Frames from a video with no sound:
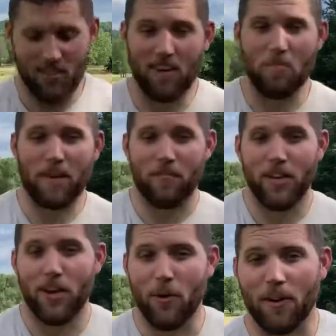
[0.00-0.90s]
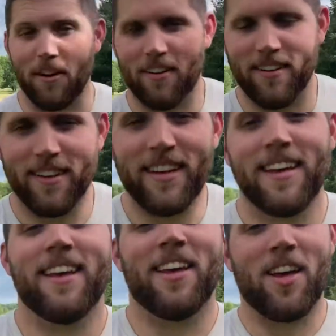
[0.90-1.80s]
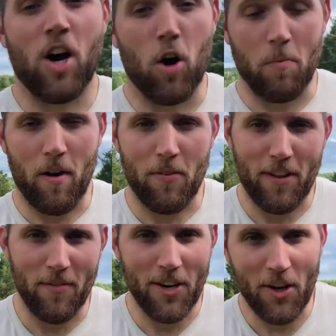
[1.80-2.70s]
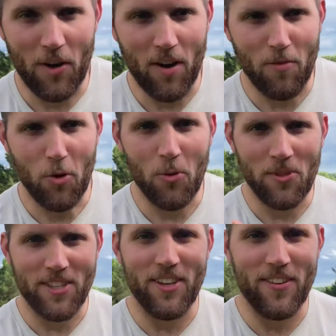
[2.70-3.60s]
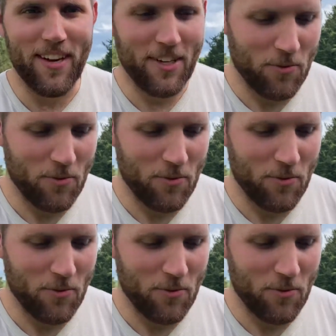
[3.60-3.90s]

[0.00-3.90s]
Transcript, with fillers: Trying to make a video here. Hope y'all found the video helpful. We'll see you on the next